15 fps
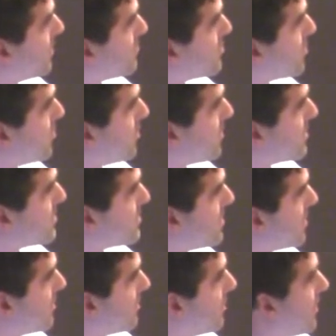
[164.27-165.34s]
So you can
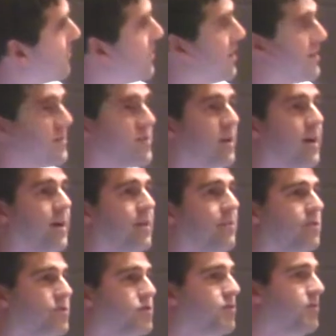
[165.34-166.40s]
see on the left-hand side,
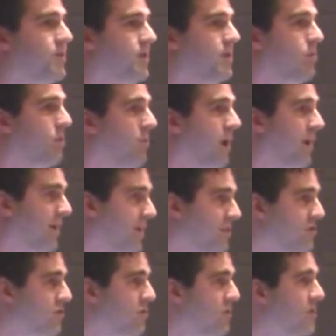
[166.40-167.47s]
those are the robotic
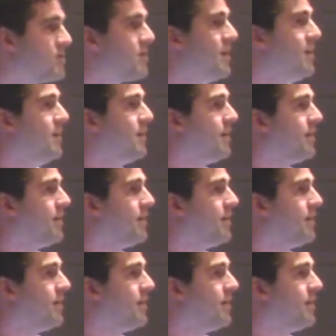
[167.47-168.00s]
instruments.